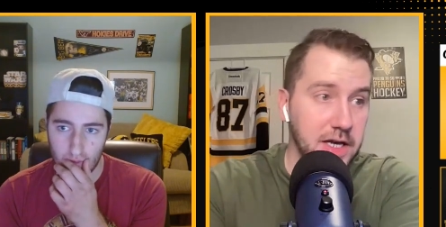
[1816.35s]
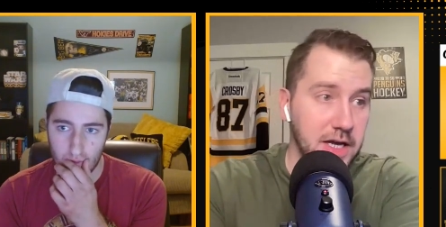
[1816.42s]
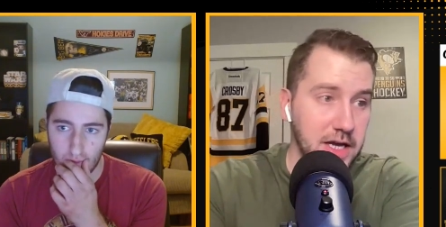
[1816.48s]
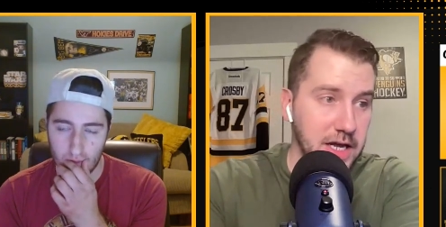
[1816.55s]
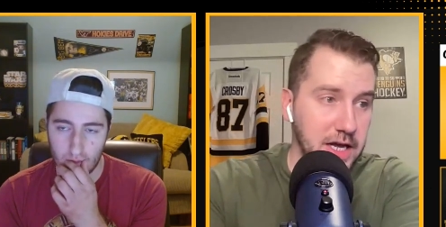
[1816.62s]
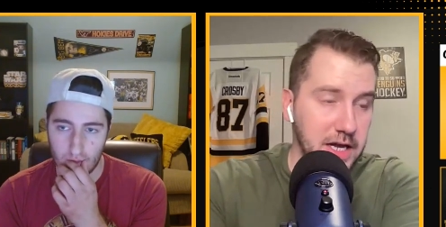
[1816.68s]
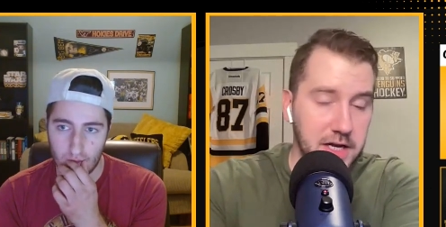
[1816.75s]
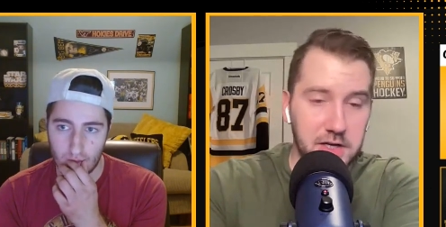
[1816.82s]

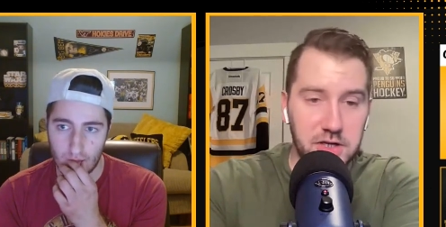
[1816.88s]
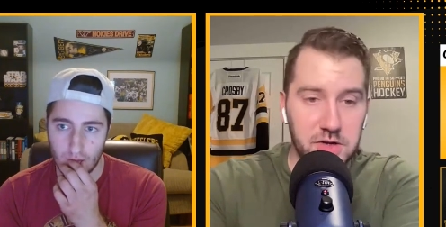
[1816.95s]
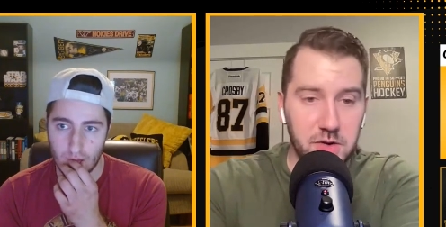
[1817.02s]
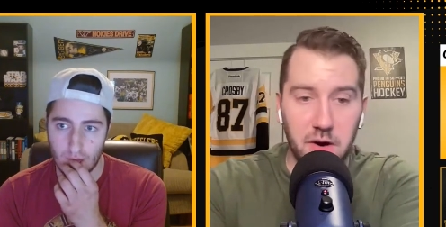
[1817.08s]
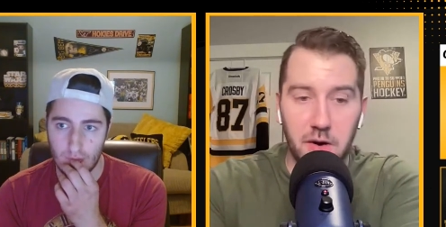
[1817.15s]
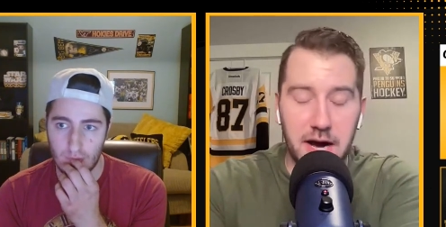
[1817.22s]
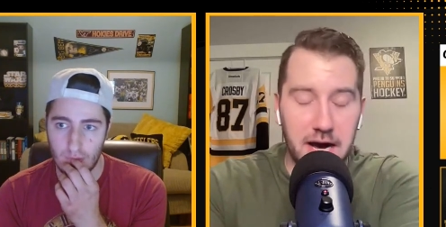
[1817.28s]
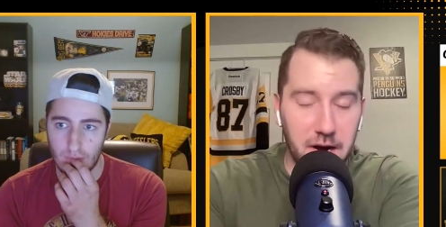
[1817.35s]
Speaker 1: And you
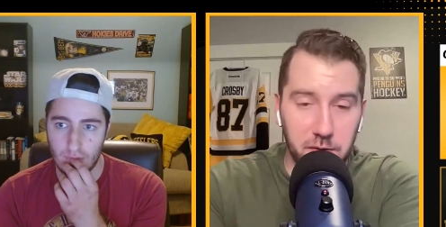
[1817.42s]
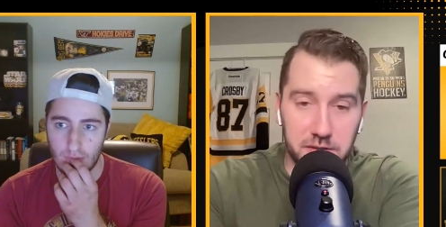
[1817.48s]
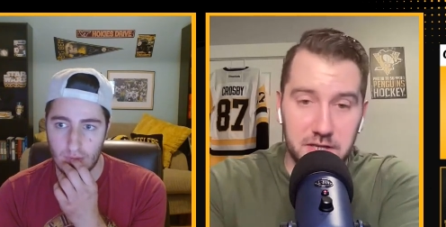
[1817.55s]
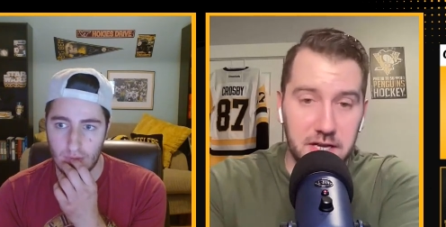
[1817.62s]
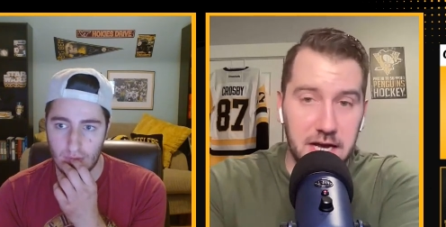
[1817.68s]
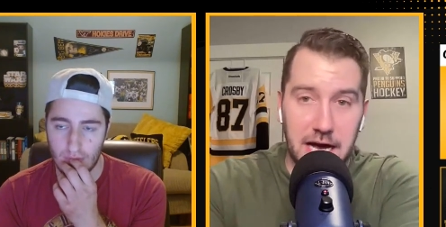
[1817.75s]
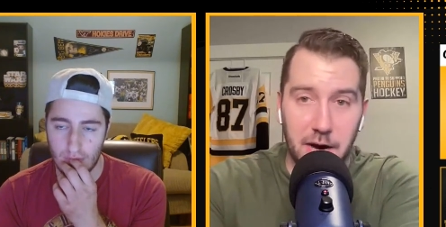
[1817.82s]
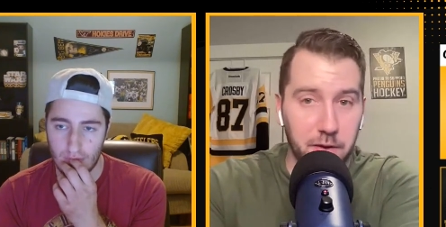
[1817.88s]
know how it
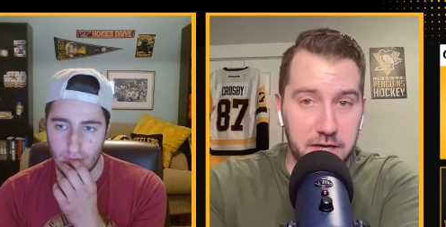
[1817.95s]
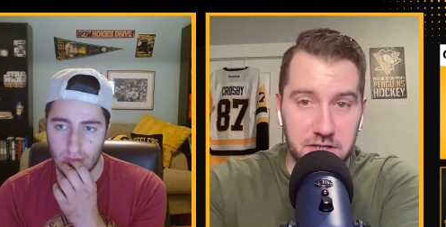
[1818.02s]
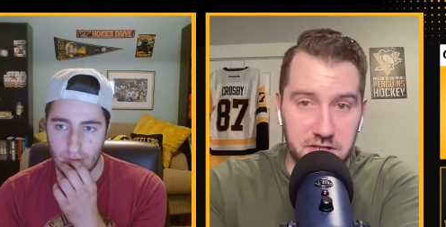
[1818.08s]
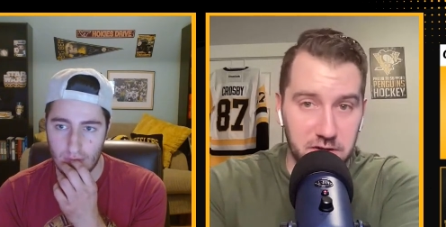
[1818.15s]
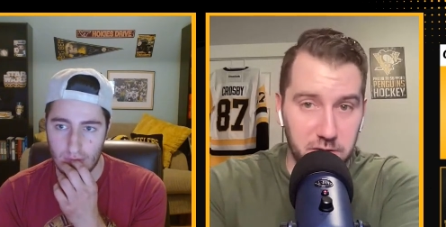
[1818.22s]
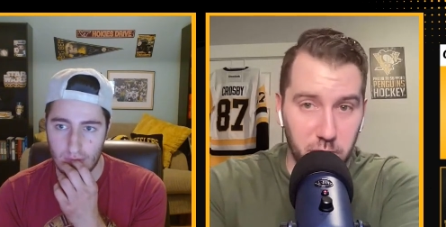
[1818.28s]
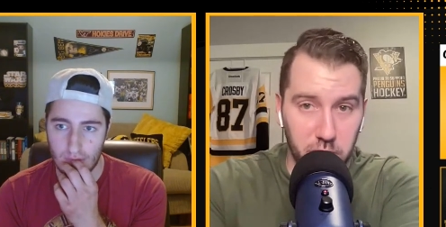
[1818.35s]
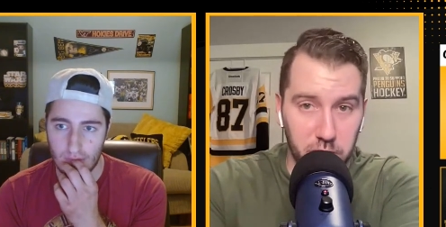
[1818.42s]
how it is
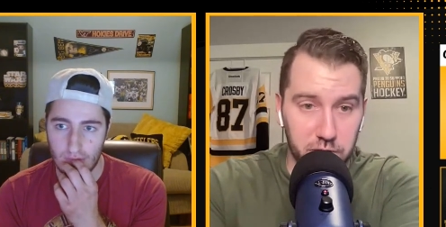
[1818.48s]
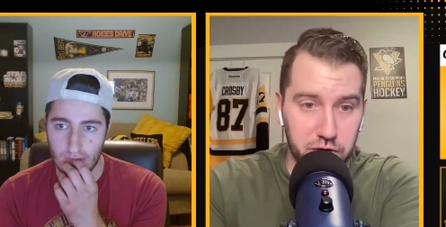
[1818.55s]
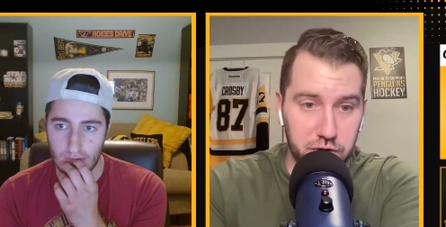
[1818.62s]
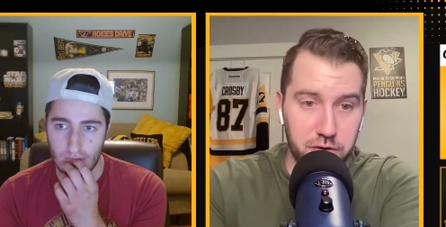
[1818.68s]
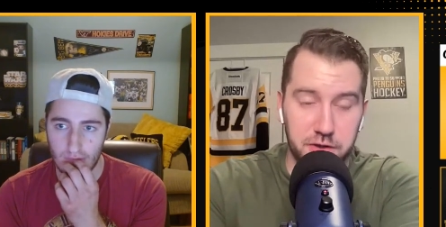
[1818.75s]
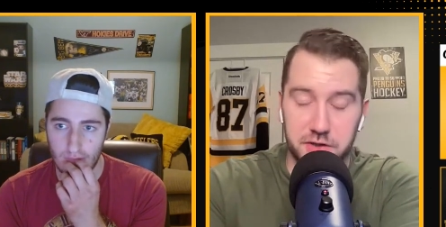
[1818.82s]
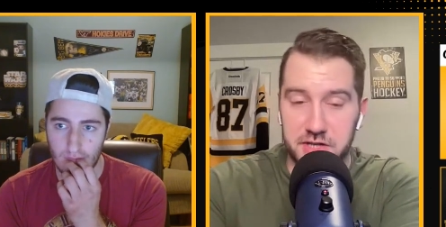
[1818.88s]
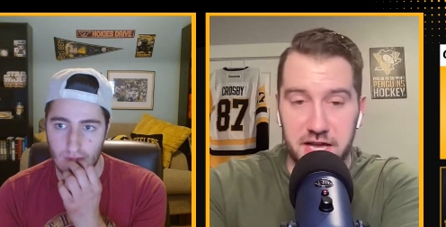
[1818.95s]
in the World Juniors.